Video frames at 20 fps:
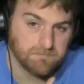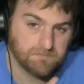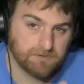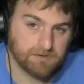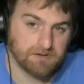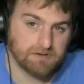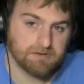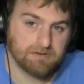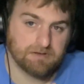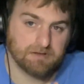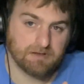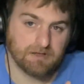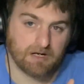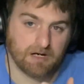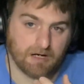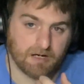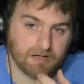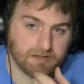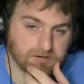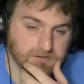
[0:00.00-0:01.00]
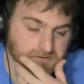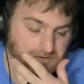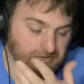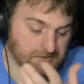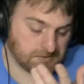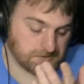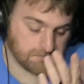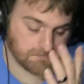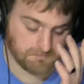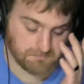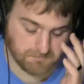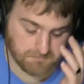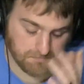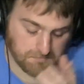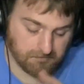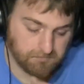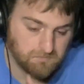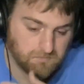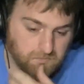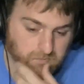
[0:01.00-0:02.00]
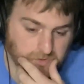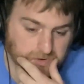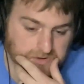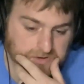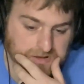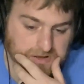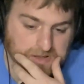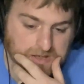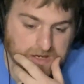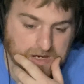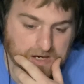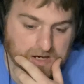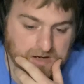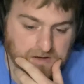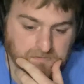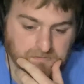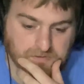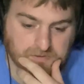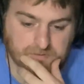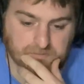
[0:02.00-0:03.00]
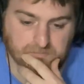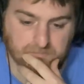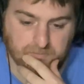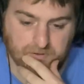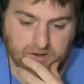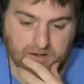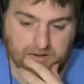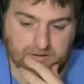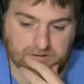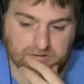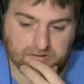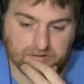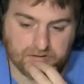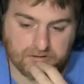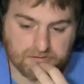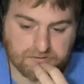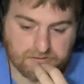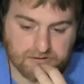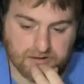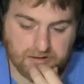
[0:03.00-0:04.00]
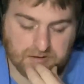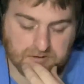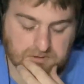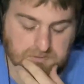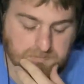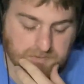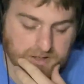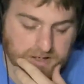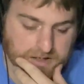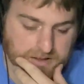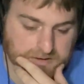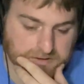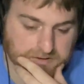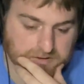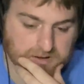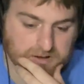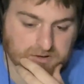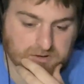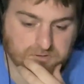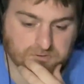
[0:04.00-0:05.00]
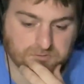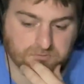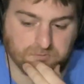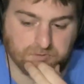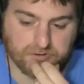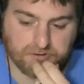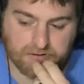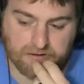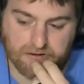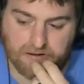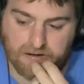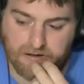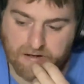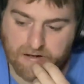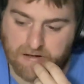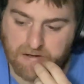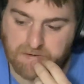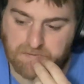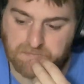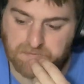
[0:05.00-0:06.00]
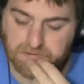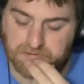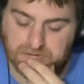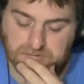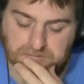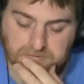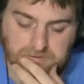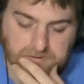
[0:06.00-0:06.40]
TTI is what they have, and Stanley Black & Decker is what they have, and